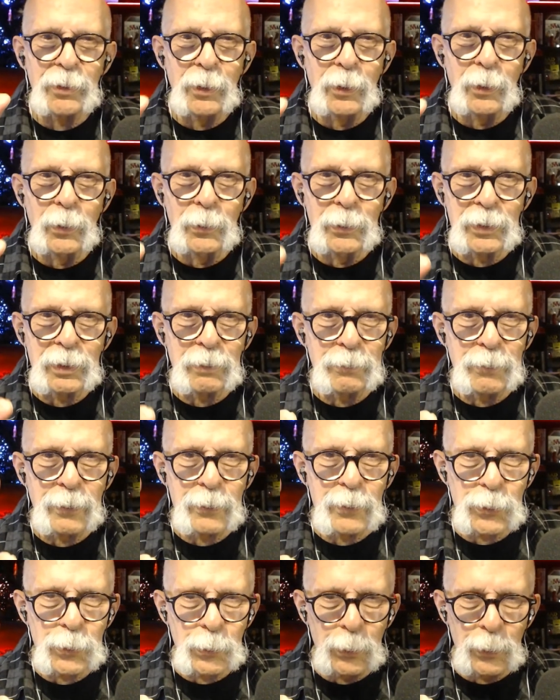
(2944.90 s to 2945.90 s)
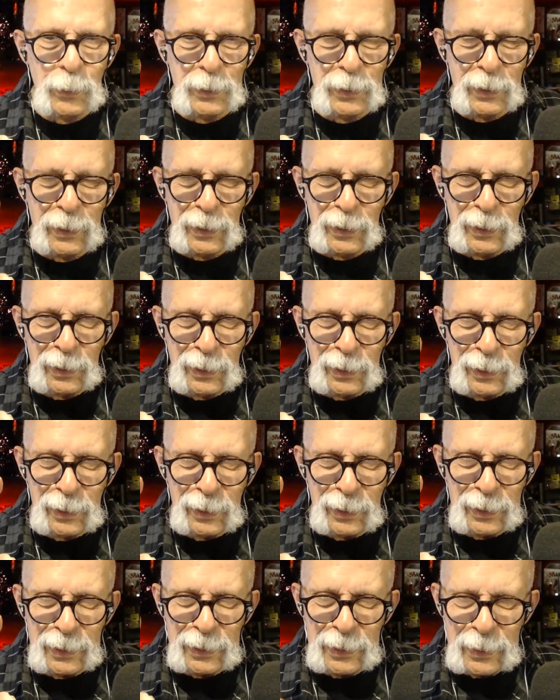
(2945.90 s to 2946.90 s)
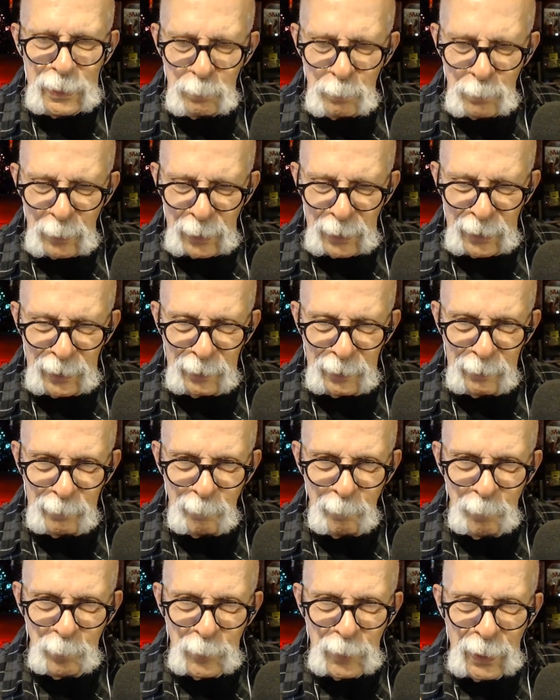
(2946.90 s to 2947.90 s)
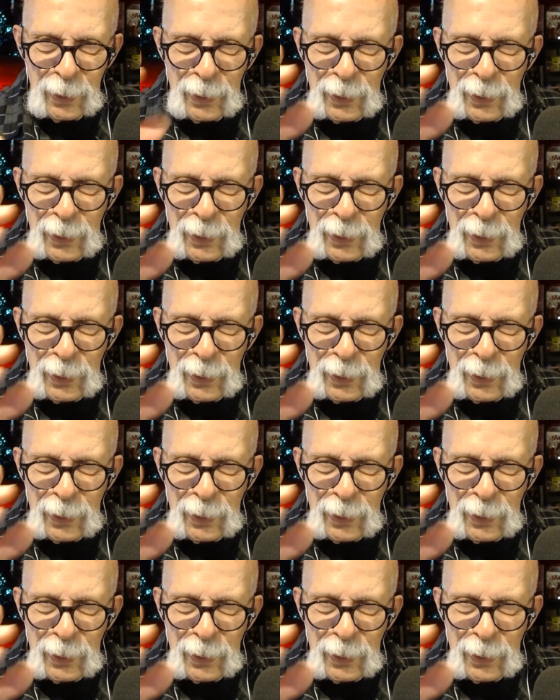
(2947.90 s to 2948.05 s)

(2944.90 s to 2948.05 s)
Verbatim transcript: so it's a very short uh, email.